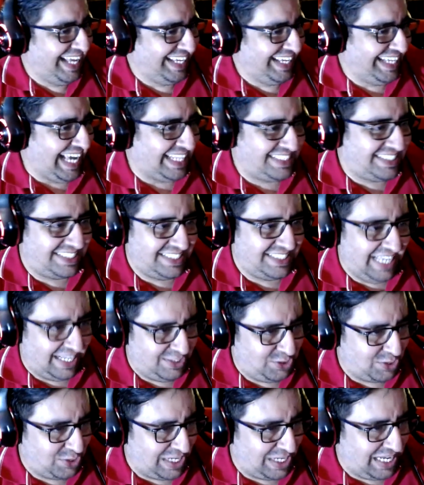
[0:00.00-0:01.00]
yes,
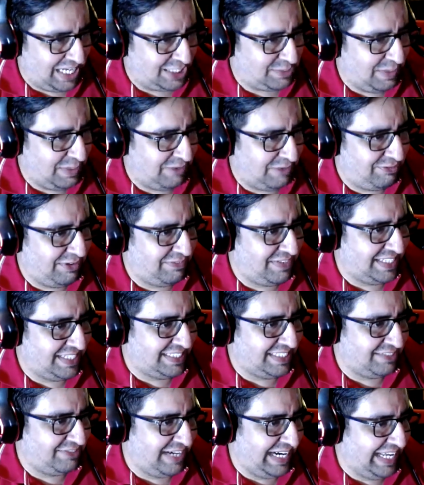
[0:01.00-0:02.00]
yes, you can ask me if FIFA is
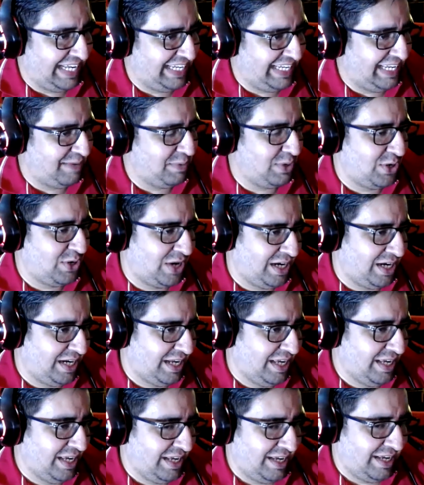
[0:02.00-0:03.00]
a fighting game or not.
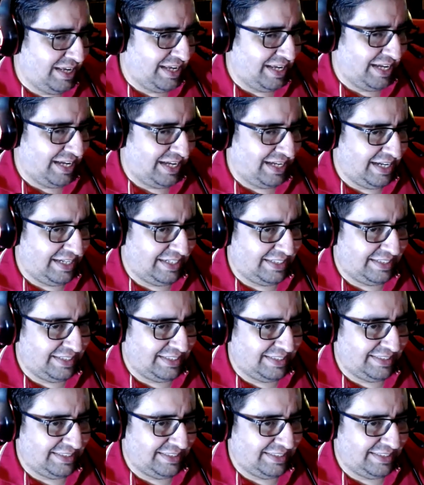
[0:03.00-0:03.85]
Uh,